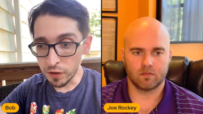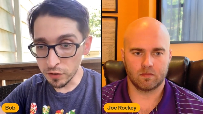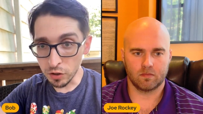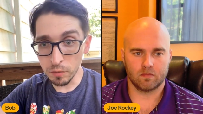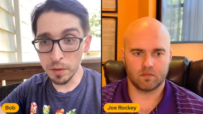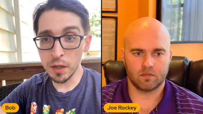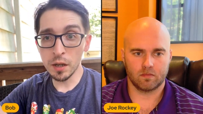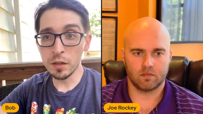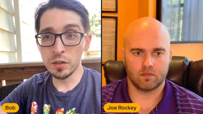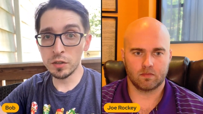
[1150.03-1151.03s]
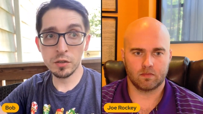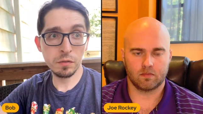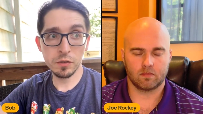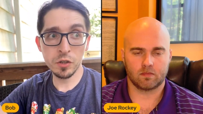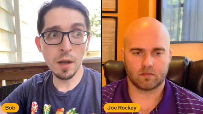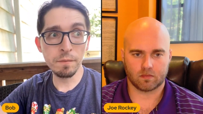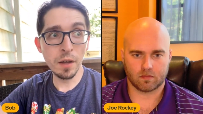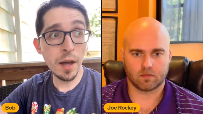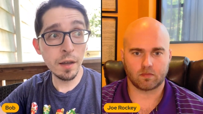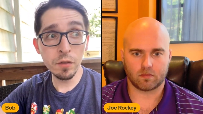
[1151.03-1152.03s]
Speaker 1: is going to be top
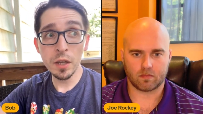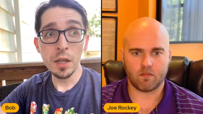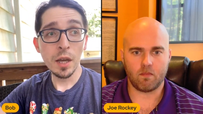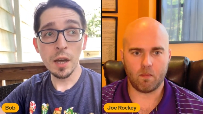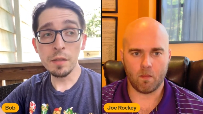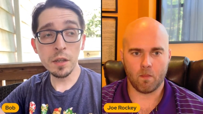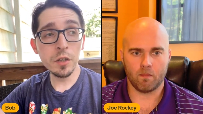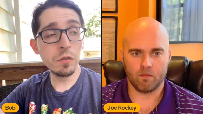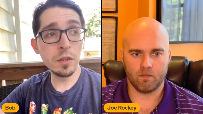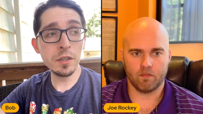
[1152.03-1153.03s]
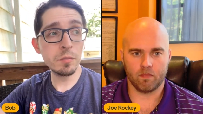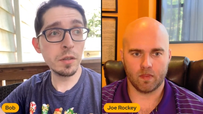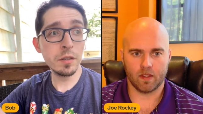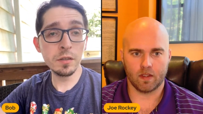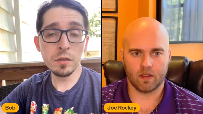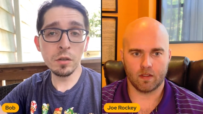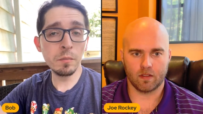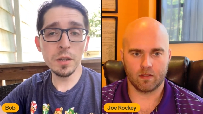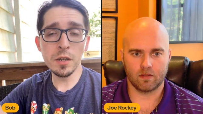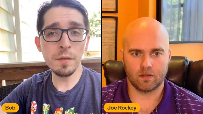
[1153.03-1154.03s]
five. I think Devonta Smith is still going to
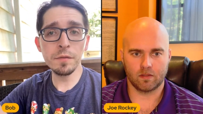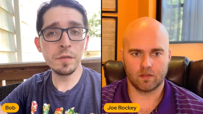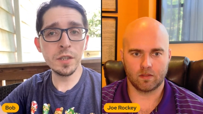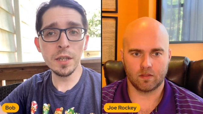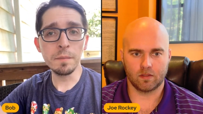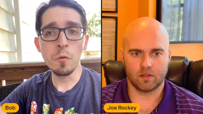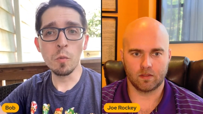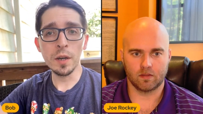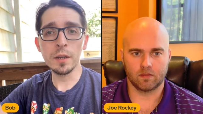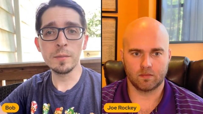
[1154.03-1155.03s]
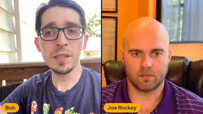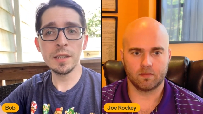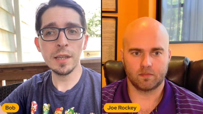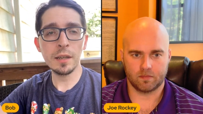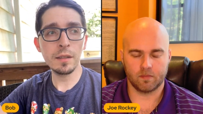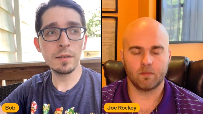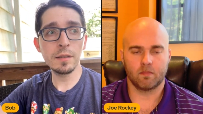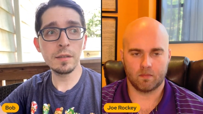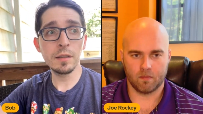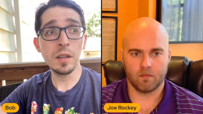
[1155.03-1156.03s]
be top fifteen when it comes to the end of the
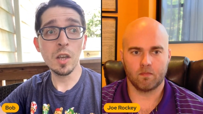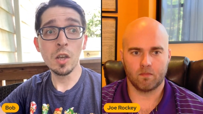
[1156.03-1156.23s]
season.